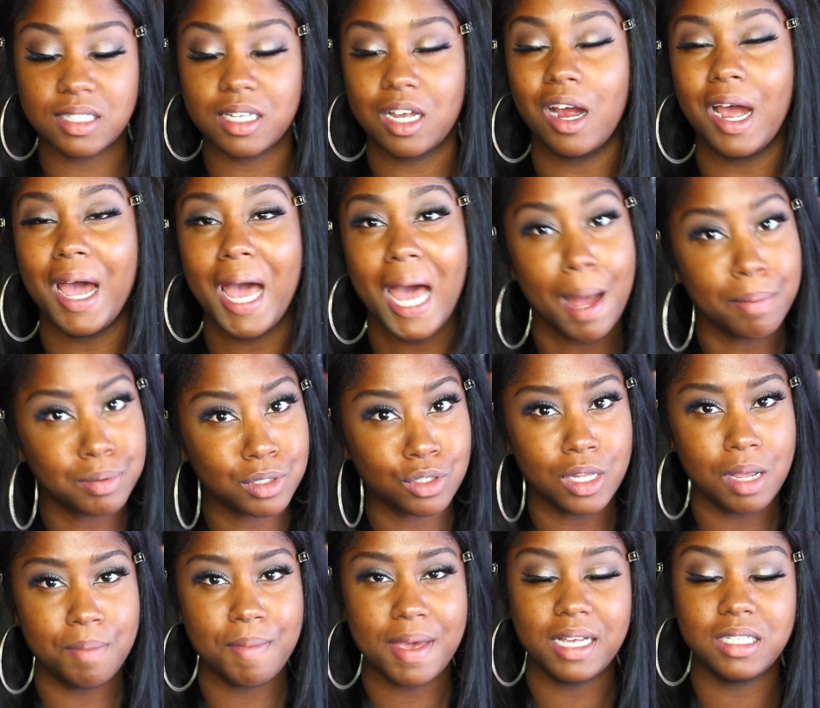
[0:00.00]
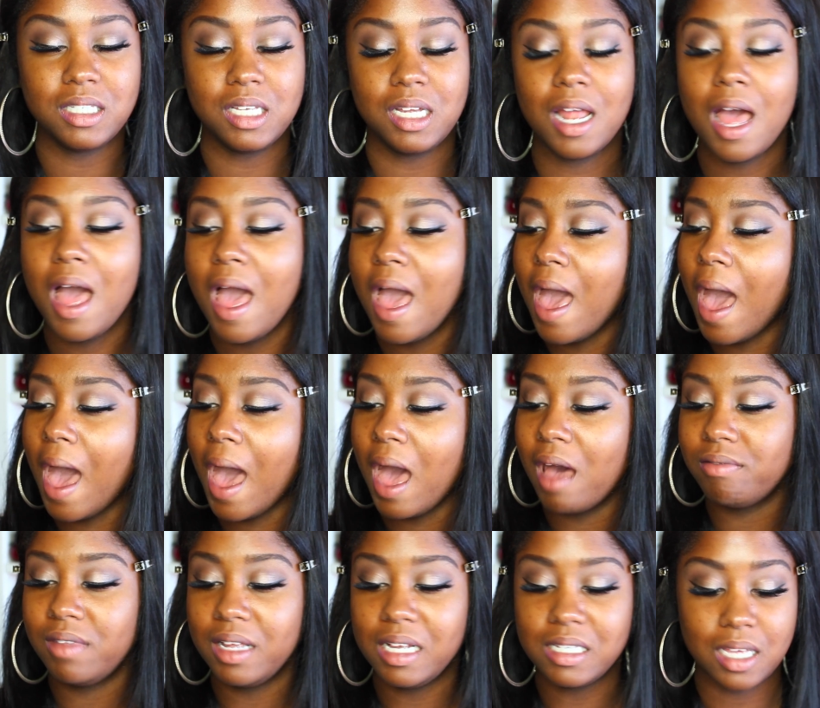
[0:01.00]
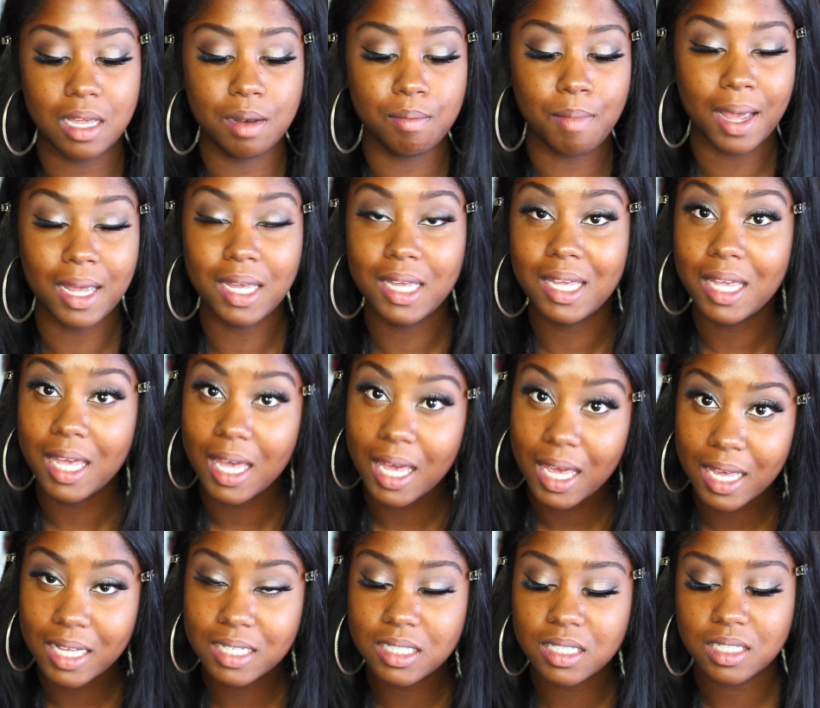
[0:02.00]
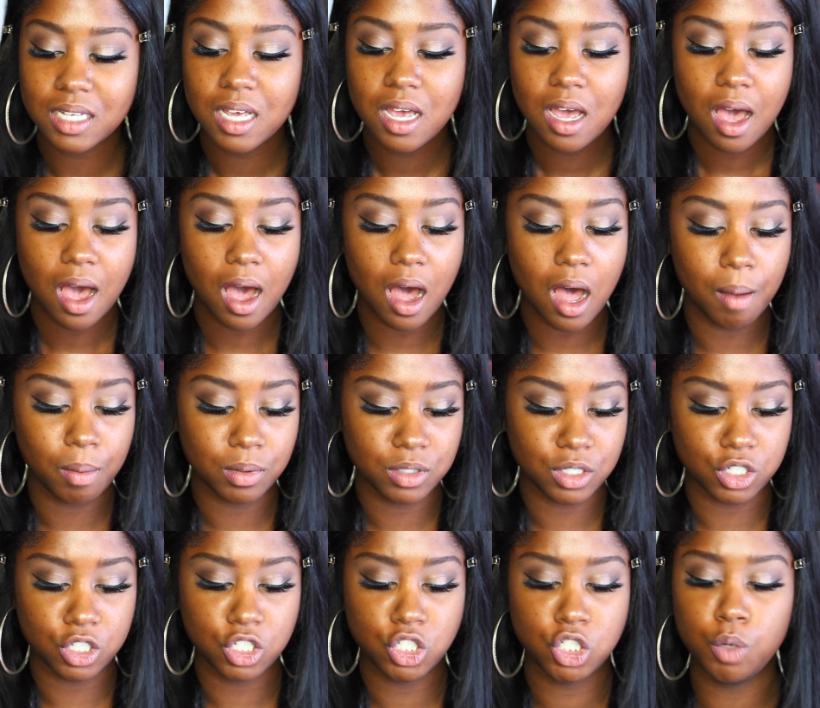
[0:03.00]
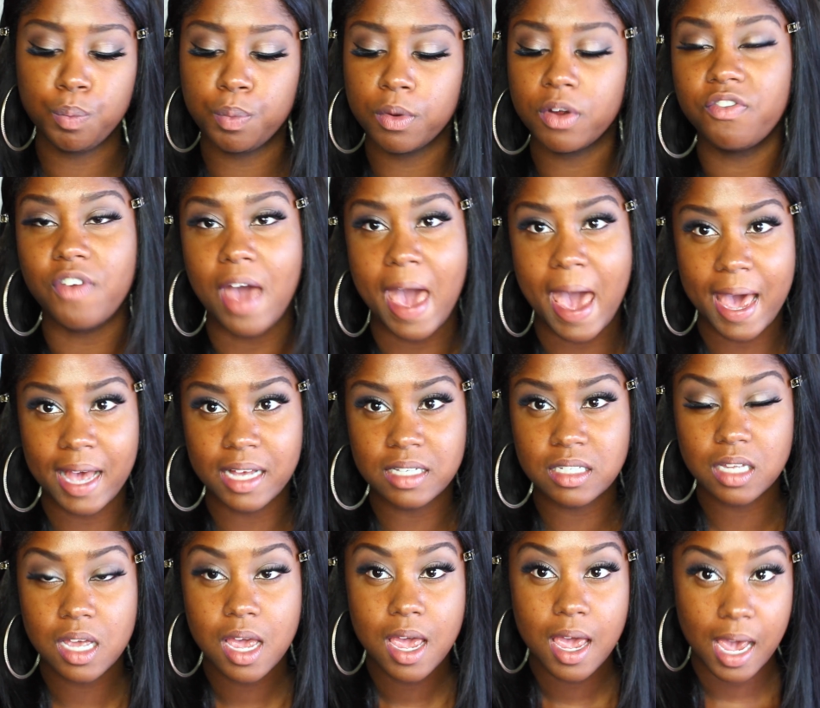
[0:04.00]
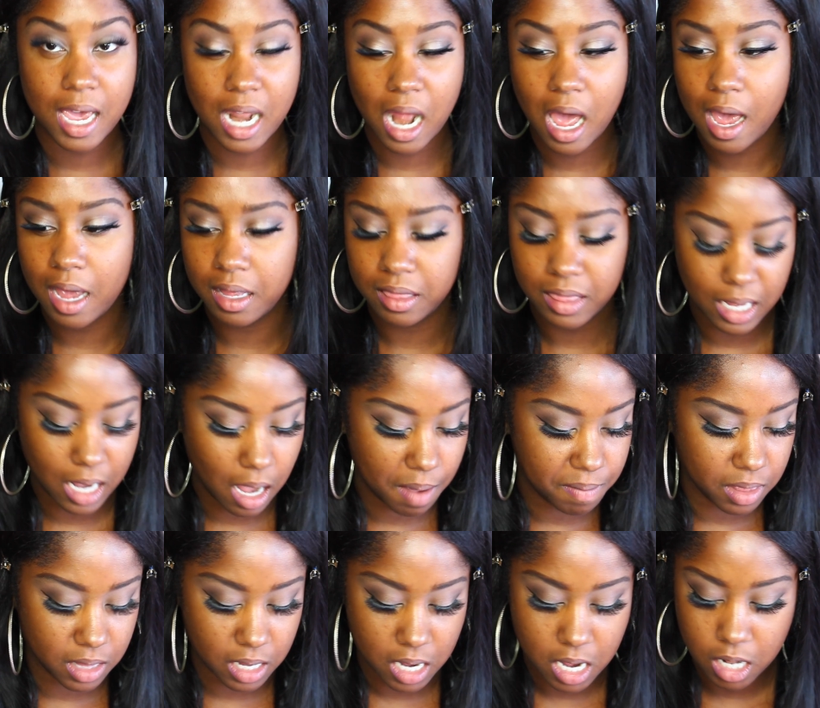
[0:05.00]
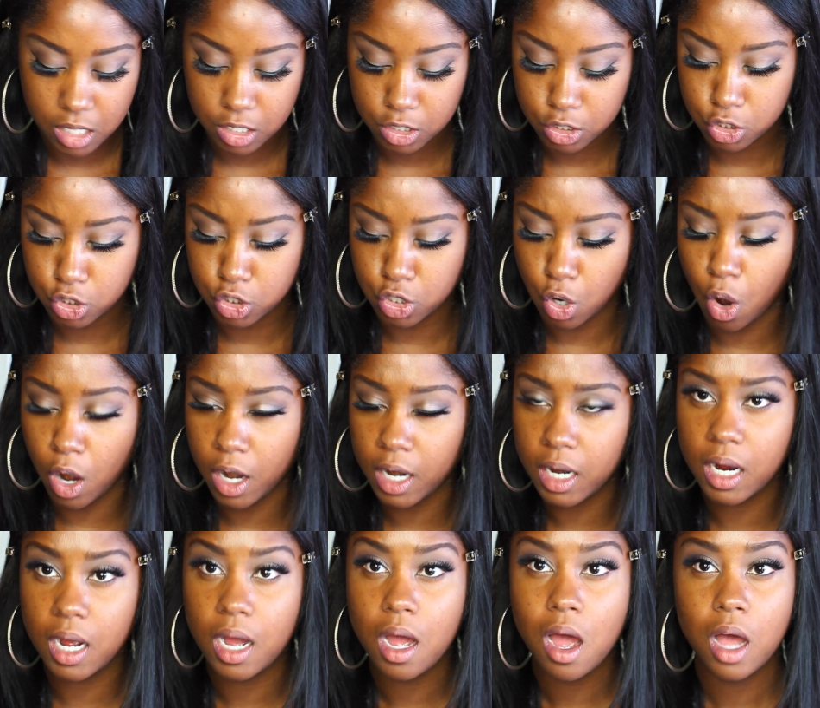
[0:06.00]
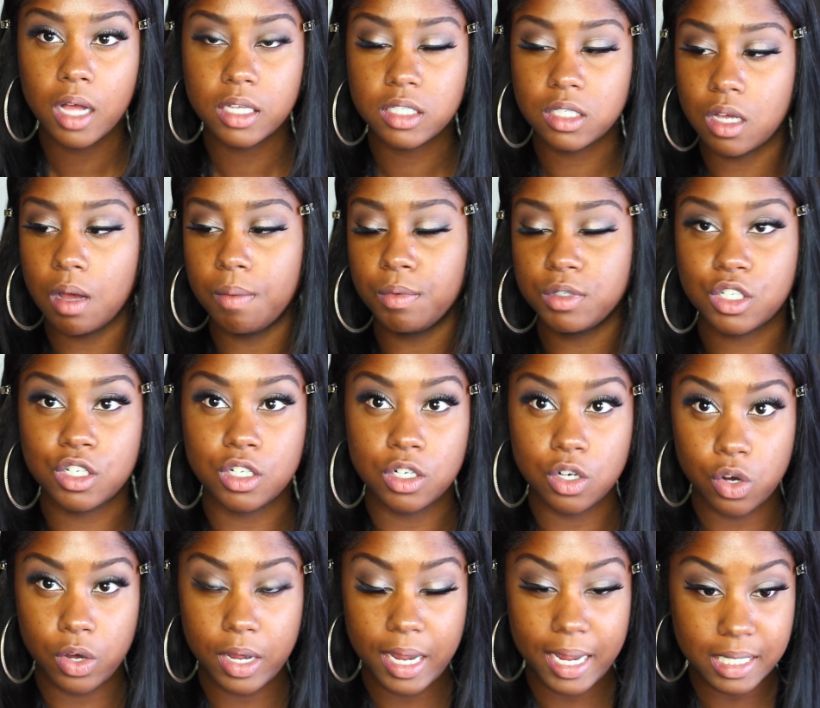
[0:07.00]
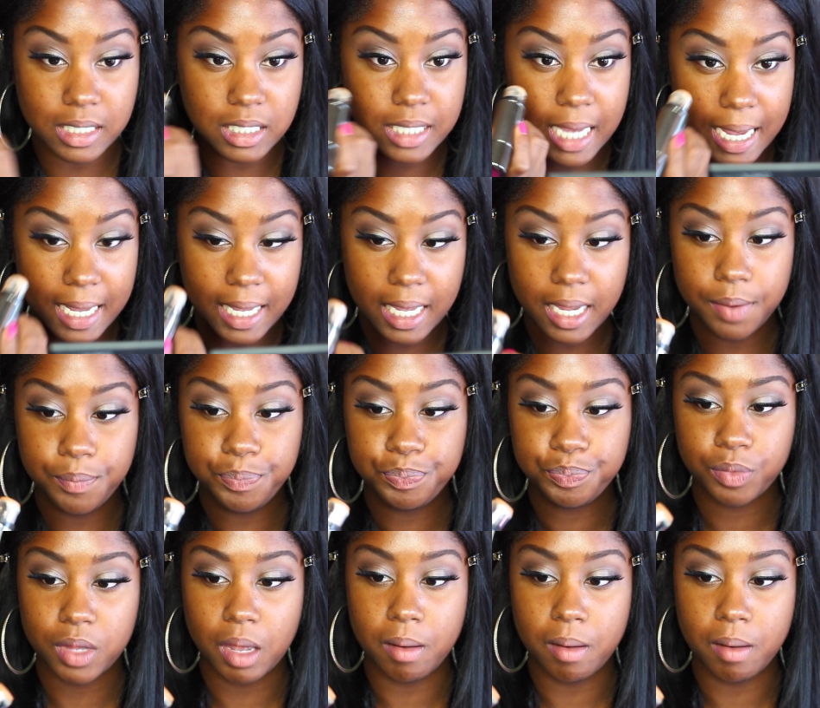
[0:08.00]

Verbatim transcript: They are absolutely amazing. I have these in my kit um, they're super fast. And I think I'm in the color dark. So I'm just going to go ahead and take it.